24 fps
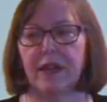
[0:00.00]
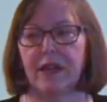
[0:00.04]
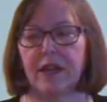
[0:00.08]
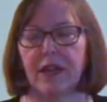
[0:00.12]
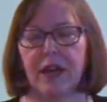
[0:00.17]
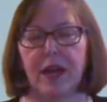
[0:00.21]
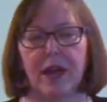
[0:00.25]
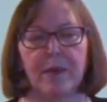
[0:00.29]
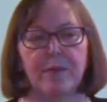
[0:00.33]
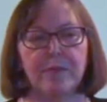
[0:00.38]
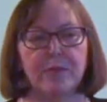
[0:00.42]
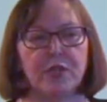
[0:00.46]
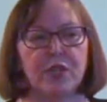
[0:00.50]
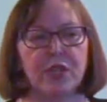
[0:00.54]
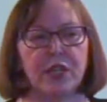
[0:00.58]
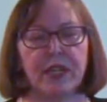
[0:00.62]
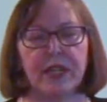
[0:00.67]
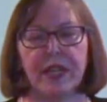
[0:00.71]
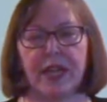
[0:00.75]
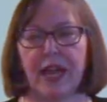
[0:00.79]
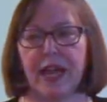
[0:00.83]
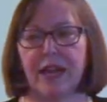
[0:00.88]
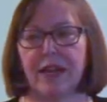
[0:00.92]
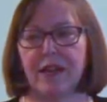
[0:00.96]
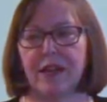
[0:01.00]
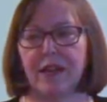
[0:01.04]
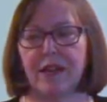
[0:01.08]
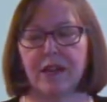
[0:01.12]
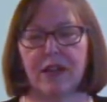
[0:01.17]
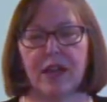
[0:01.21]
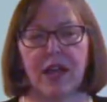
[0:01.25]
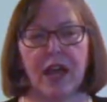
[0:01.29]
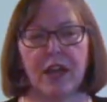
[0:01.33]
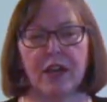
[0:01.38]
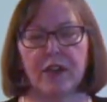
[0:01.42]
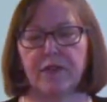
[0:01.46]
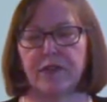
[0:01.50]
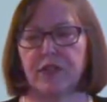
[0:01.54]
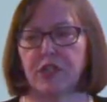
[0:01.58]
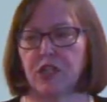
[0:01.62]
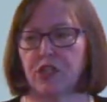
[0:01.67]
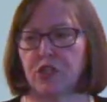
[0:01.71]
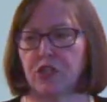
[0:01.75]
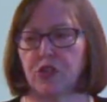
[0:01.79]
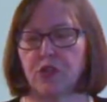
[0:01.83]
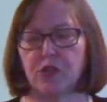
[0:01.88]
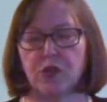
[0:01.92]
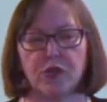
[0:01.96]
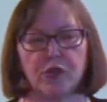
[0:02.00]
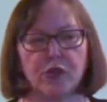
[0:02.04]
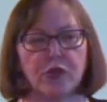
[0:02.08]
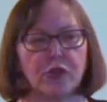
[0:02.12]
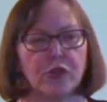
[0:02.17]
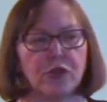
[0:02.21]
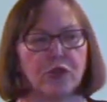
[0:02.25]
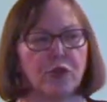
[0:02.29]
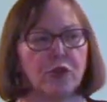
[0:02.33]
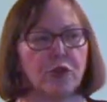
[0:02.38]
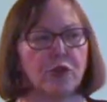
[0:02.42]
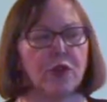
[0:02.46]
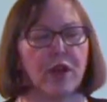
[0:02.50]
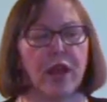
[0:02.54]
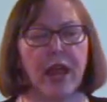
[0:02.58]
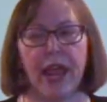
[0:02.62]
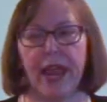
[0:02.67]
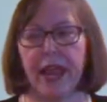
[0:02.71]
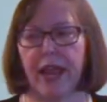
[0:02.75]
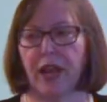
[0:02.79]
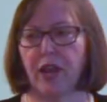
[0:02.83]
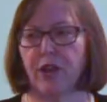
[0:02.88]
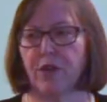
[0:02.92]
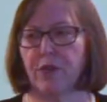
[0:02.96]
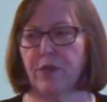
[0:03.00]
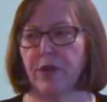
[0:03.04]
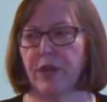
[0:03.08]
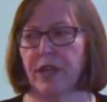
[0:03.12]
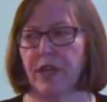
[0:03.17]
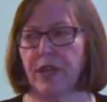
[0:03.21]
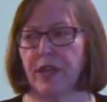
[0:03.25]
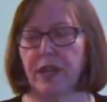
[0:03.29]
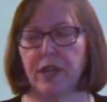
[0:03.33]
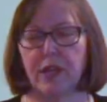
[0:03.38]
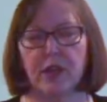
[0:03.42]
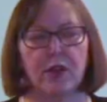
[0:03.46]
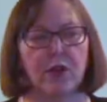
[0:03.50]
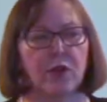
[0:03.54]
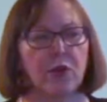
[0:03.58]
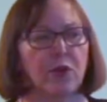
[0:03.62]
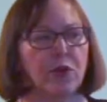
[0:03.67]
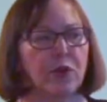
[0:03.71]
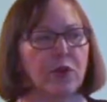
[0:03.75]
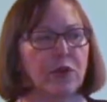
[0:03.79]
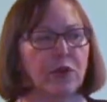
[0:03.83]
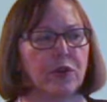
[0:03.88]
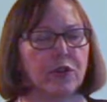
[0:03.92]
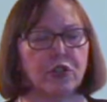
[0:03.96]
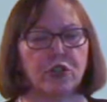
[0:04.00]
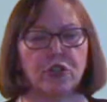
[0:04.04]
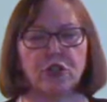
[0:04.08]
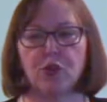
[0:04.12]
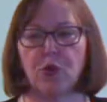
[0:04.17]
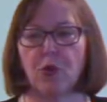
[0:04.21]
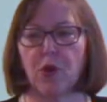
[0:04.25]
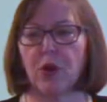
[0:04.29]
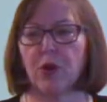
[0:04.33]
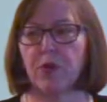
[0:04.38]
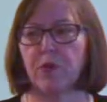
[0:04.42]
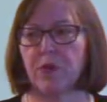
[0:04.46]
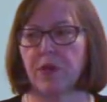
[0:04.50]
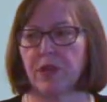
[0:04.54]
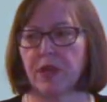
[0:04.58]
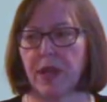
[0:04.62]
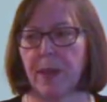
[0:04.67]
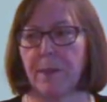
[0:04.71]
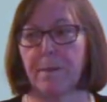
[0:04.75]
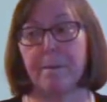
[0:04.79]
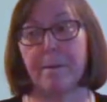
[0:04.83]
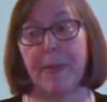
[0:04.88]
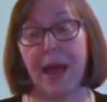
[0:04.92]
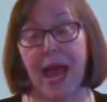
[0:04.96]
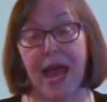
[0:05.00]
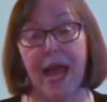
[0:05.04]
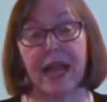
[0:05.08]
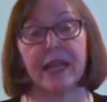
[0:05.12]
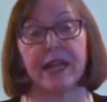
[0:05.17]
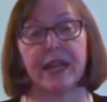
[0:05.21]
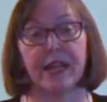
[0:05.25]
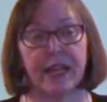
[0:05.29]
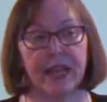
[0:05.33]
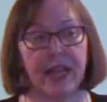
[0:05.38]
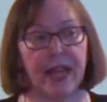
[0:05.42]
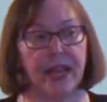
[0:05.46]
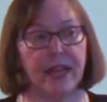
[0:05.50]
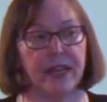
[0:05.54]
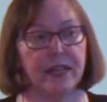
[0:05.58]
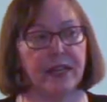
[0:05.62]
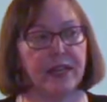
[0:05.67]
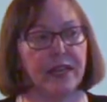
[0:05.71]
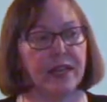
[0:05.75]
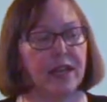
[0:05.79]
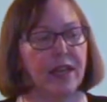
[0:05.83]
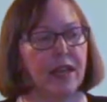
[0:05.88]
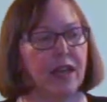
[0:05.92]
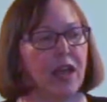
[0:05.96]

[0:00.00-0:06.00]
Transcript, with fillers: um, to get kind of stern or angry or short with them back again.